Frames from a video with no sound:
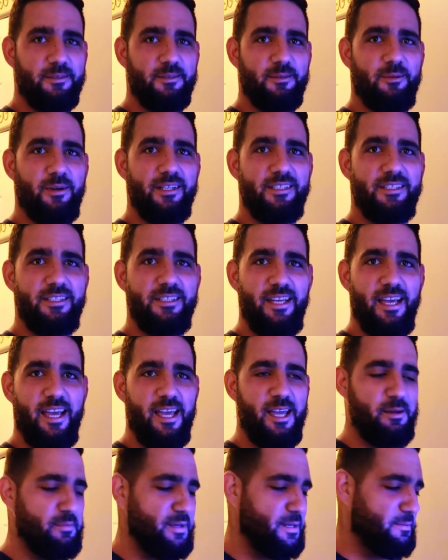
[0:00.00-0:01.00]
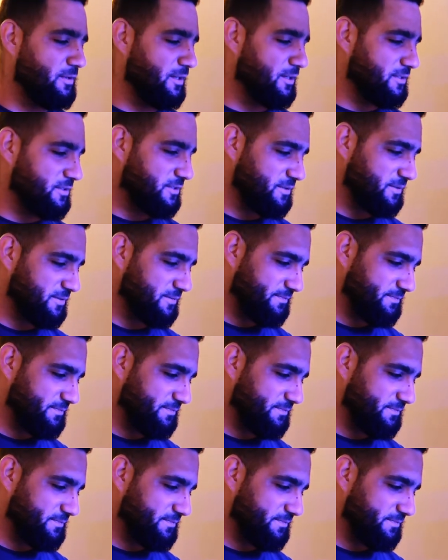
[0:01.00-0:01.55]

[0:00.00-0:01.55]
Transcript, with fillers: Red Sea A and B plus.